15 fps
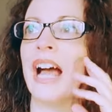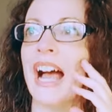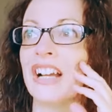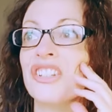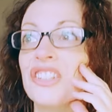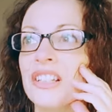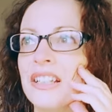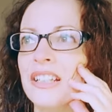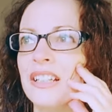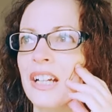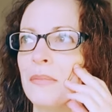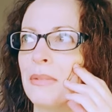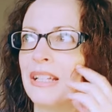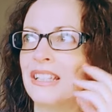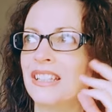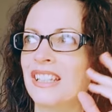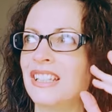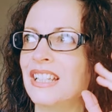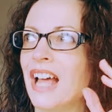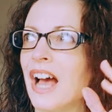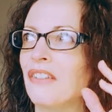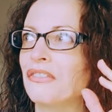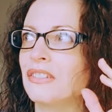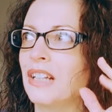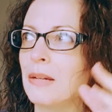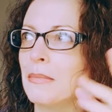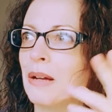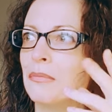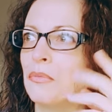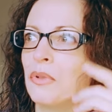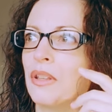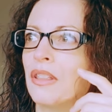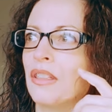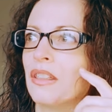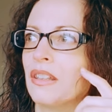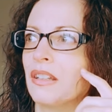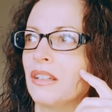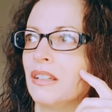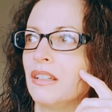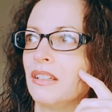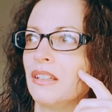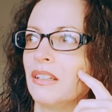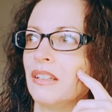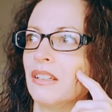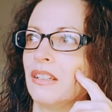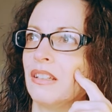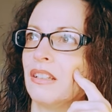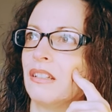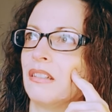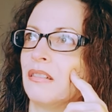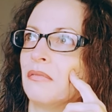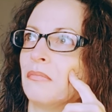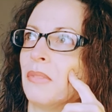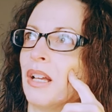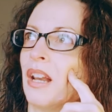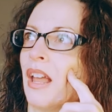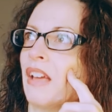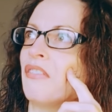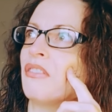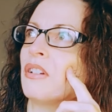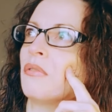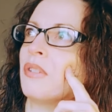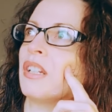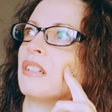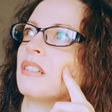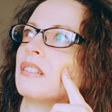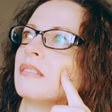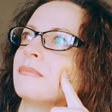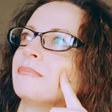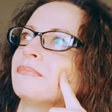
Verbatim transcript: Actually, I might just have come up with my life career.